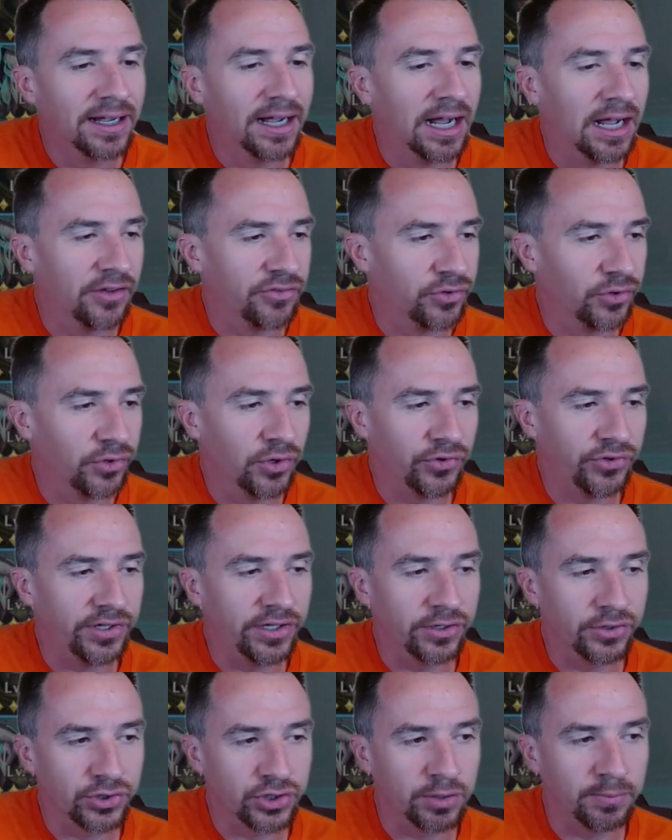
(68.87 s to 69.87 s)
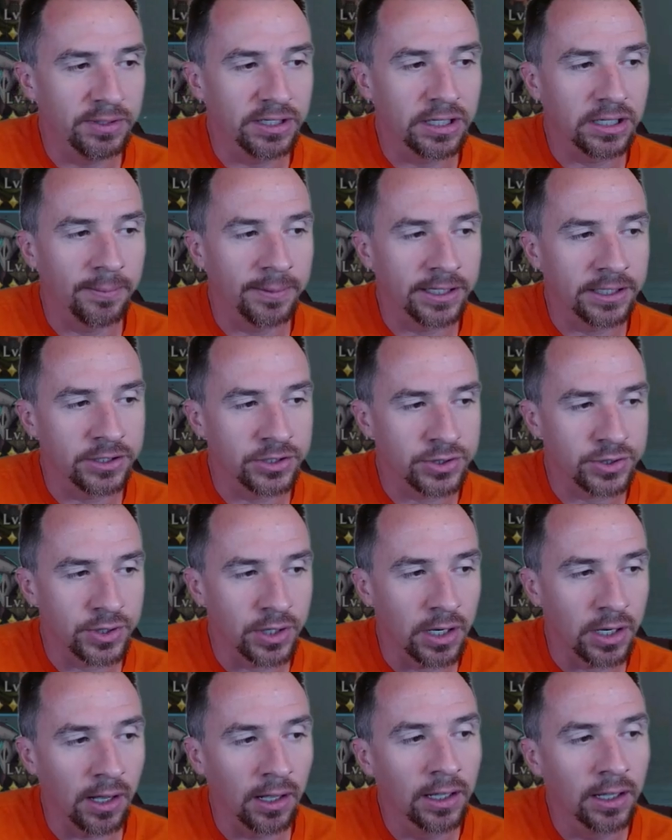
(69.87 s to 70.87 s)
So those heals should be coming in
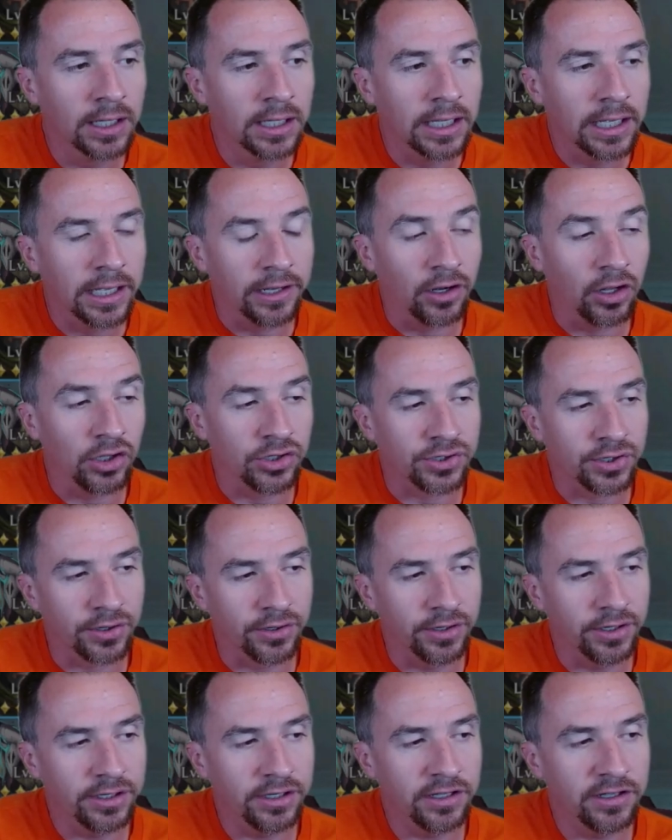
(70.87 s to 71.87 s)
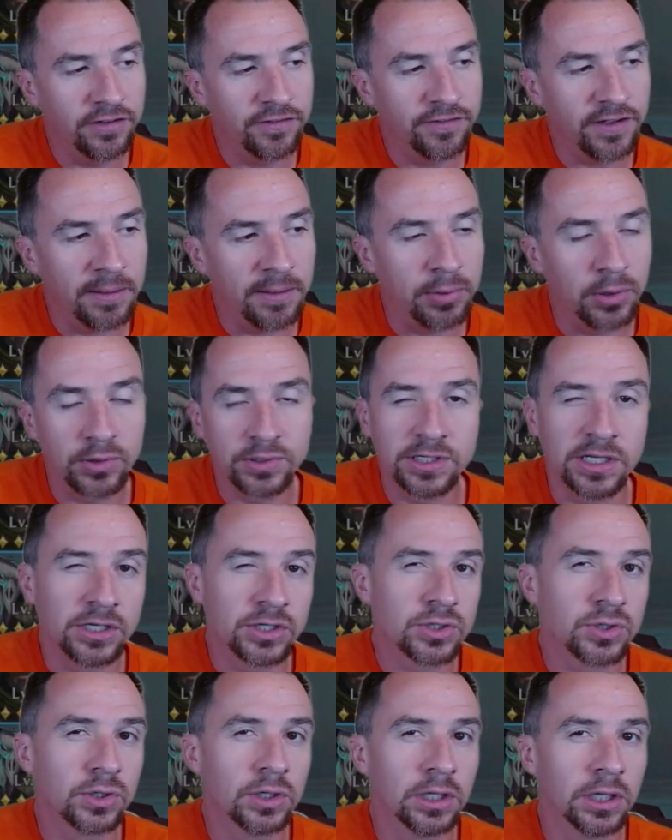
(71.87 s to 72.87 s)
strong. An alternative and
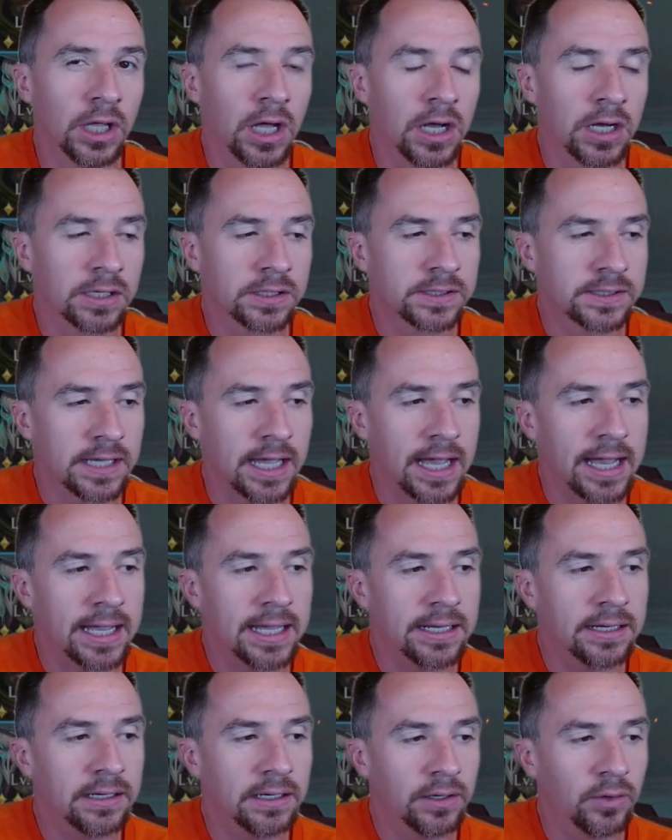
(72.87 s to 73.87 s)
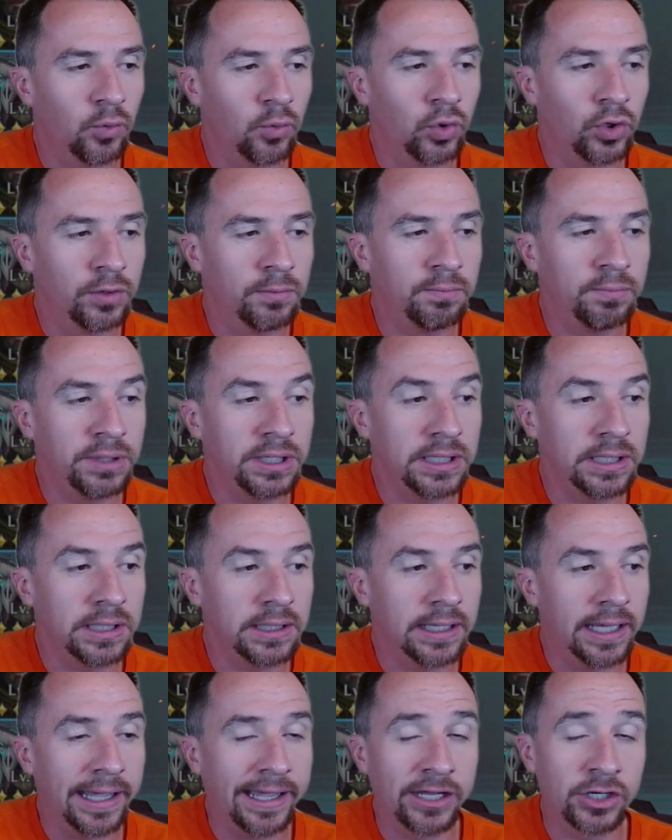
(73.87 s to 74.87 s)
potential alongside would
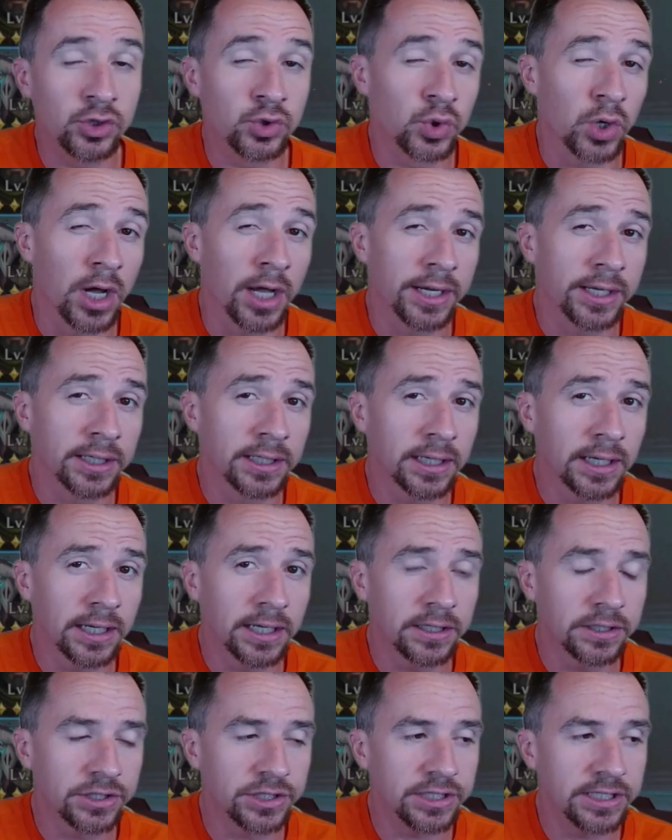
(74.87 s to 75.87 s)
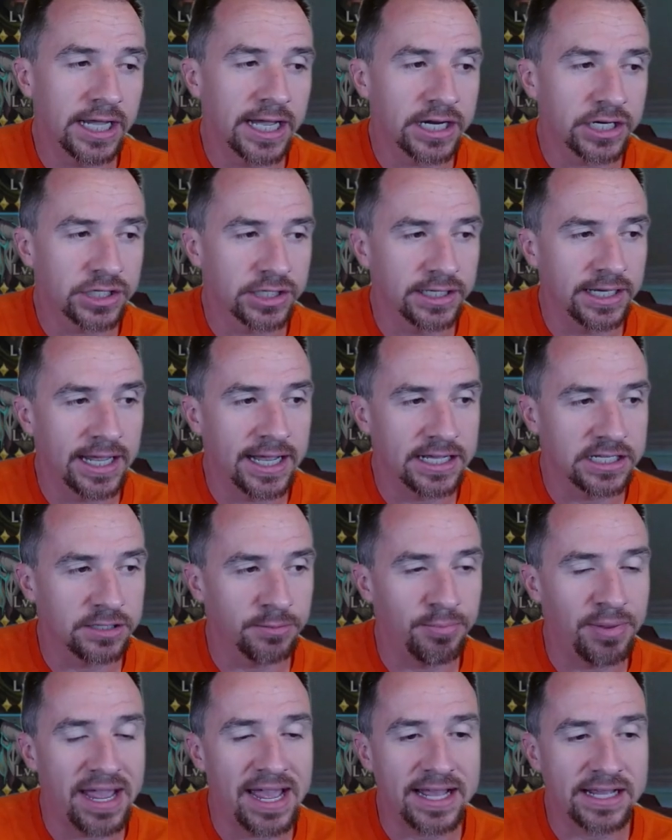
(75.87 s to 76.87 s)
be Andronica. She actually has a
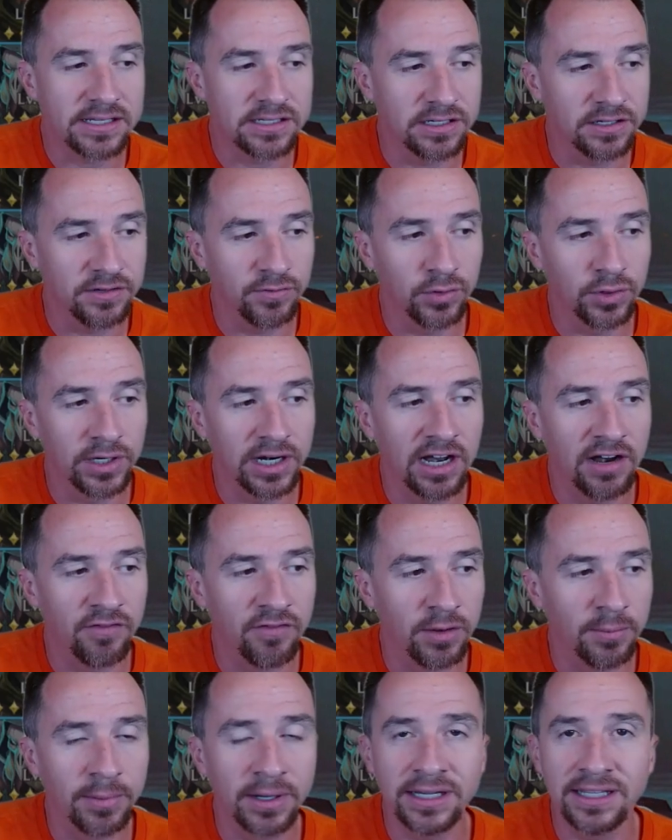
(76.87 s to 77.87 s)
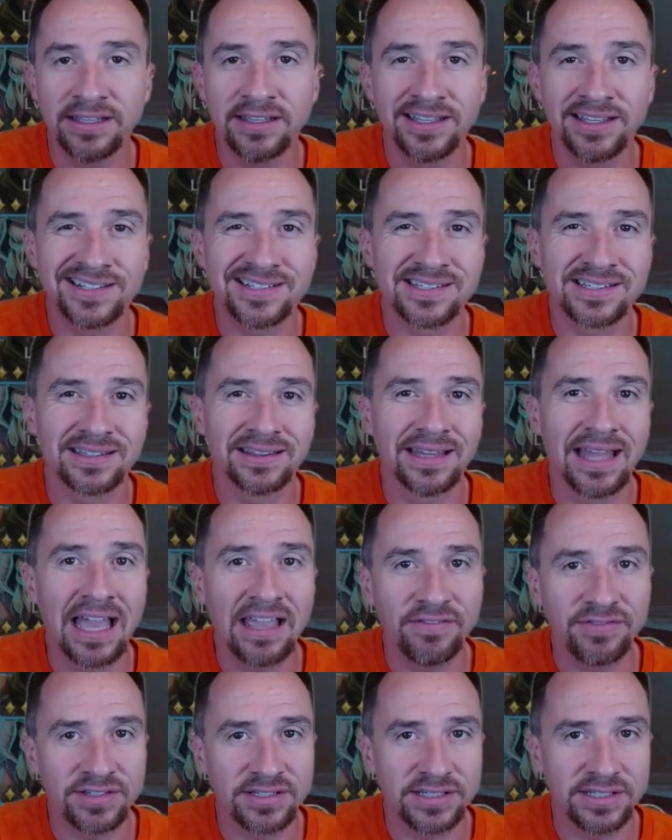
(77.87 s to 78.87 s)
passive where everybody gets
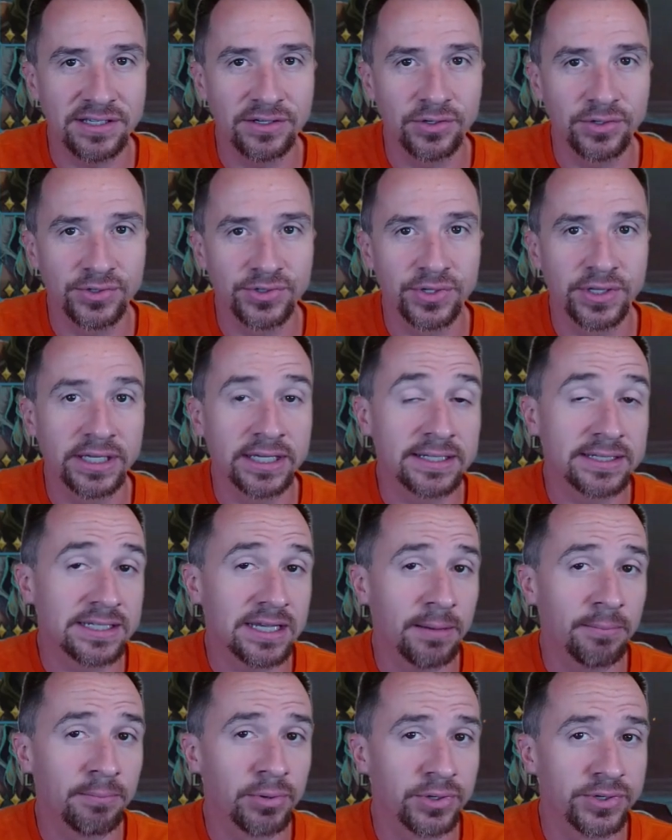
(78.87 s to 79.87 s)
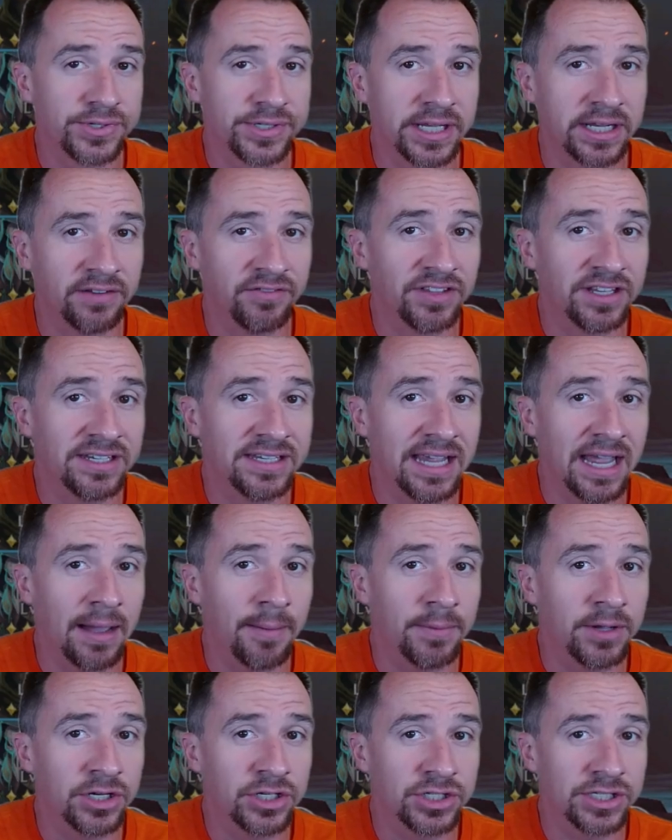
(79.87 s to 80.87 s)
lifesteal, so they get 10% of the
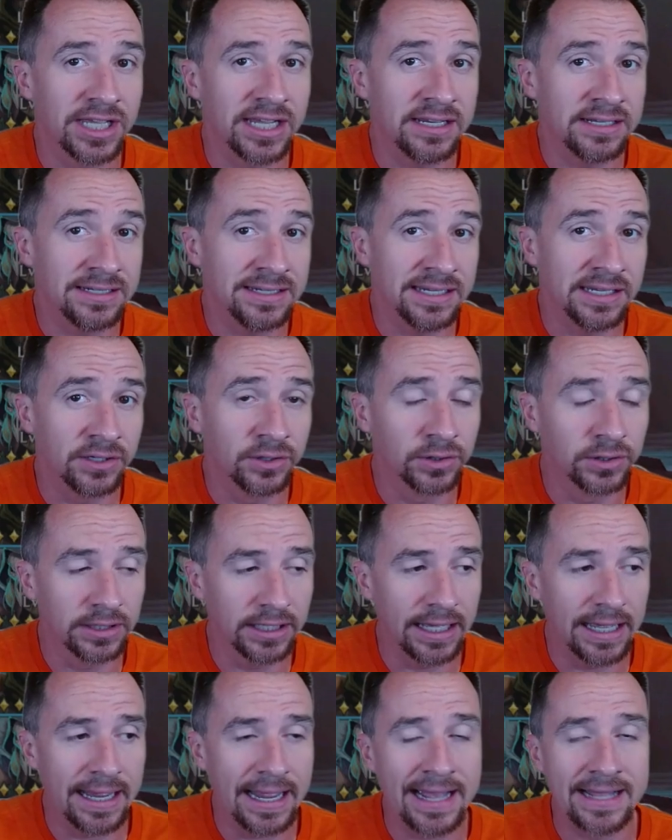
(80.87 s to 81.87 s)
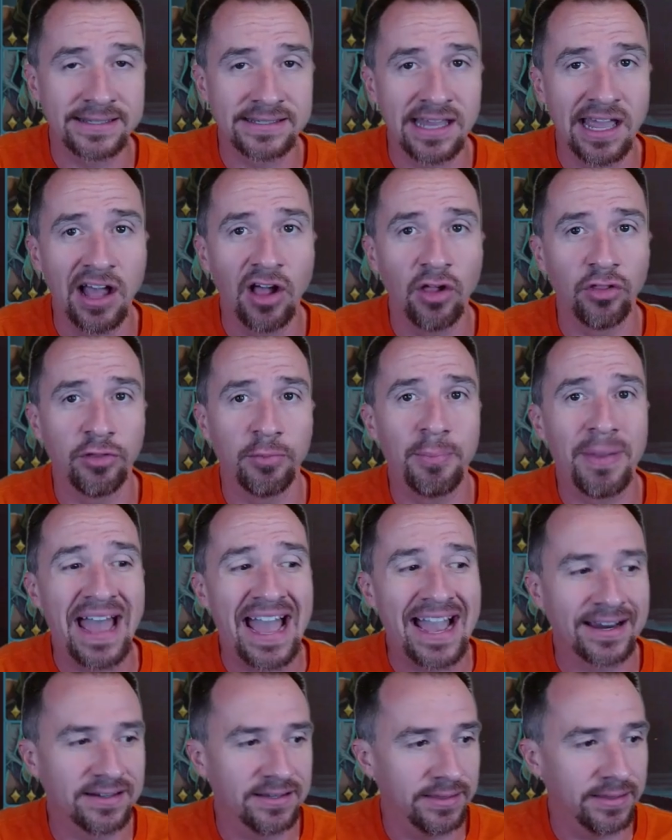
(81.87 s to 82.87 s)
damage they deal as health
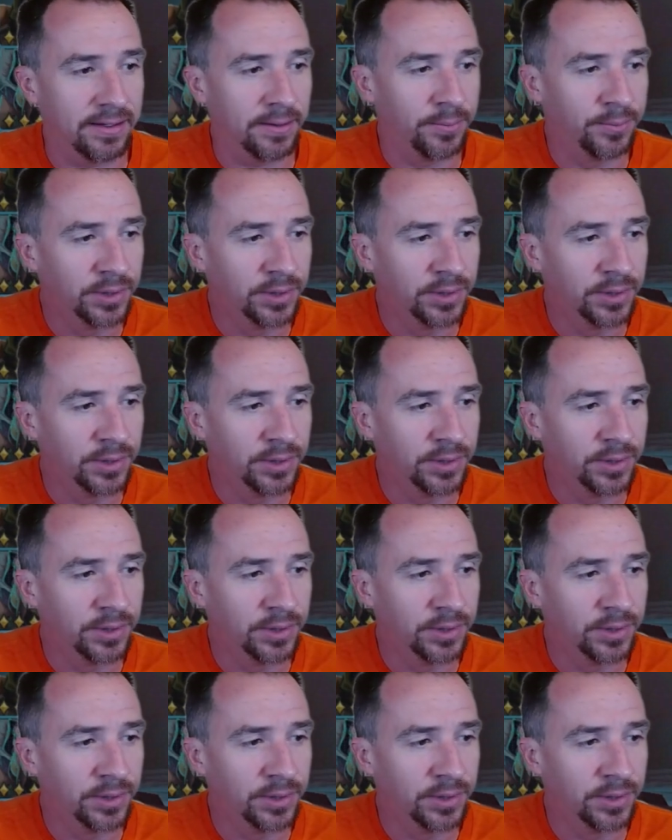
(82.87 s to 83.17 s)
back to them.